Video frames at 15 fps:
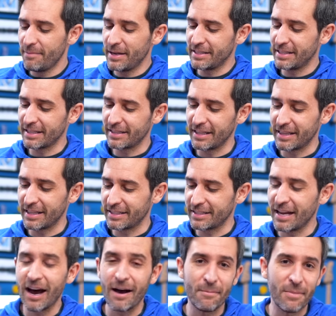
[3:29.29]
basically this
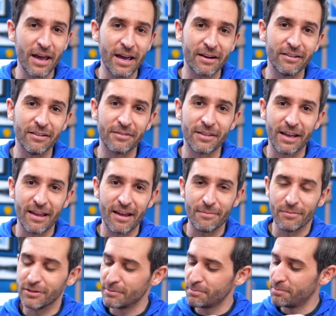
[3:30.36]
top panel of the
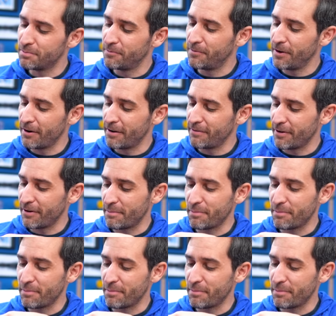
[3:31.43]
camera is very, very